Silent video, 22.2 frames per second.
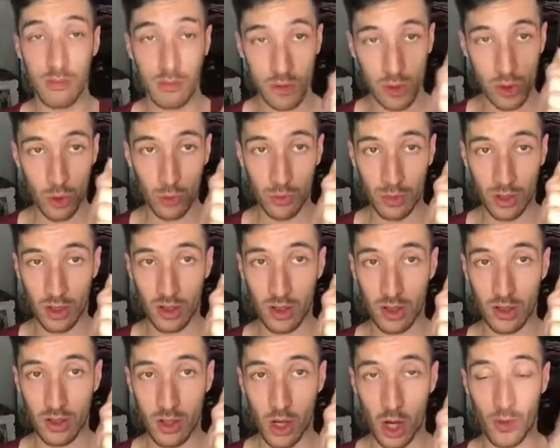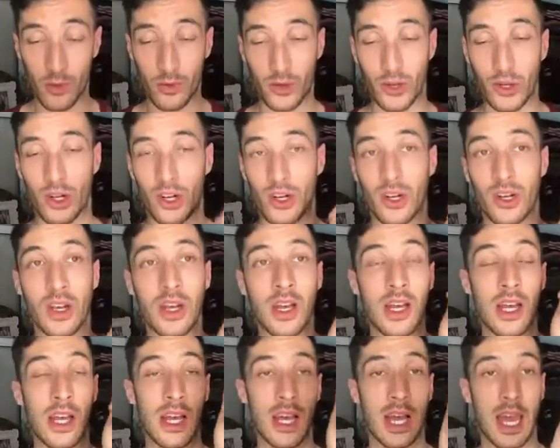super good cover,
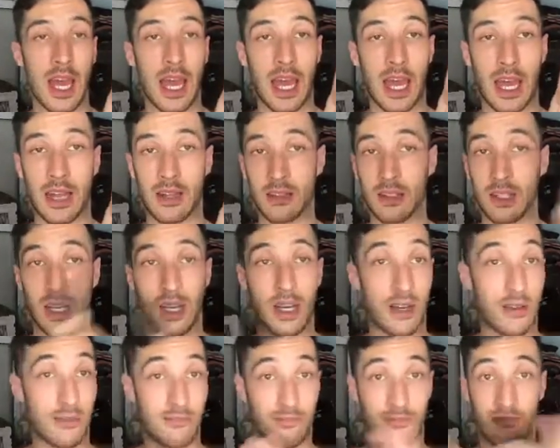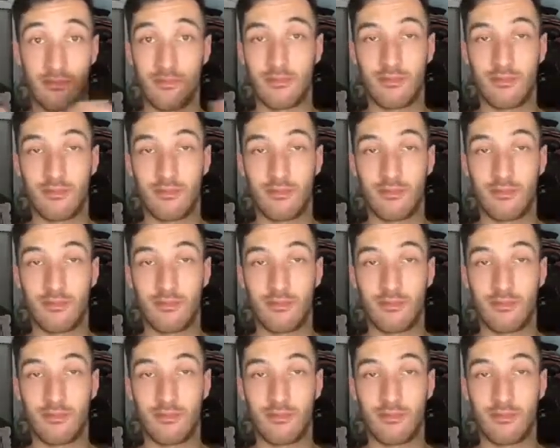and um,